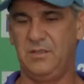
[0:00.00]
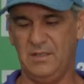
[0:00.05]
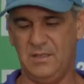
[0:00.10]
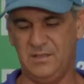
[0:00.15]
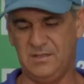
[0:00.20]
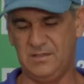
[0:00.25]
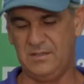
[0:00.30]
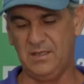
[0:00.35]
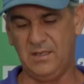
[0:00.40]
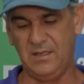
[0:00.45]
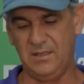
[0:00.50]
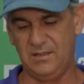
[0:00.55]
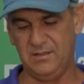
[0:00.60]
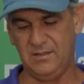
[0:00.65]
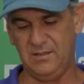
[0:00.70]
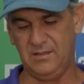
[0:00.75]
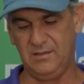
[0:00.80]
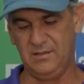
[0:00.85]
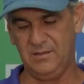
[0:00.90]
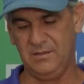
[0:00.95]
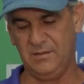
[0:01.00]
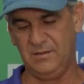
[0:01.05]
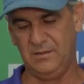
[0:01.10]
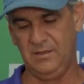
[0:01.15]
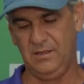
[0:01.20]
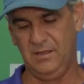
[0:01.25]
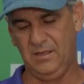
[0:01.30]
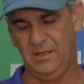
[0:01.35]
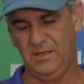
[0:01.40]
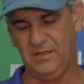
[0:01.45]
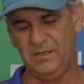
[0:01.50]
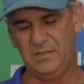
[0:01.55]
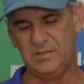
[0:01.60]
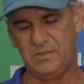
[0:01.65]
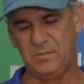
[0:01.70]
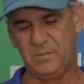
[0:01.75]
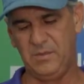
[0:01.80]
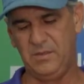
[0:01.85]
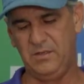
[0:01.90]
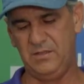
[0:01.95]
does stay in here. And these
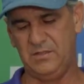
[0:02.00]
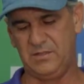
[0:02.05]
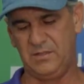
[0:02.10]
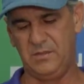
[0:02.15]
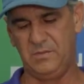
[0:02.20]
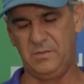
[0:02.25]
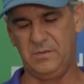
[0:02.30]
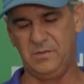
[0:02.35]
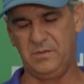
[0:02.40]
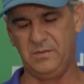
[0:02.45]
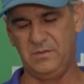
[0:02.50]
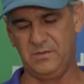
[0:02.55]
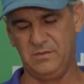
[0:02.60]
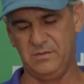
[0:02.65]
are pretty simple.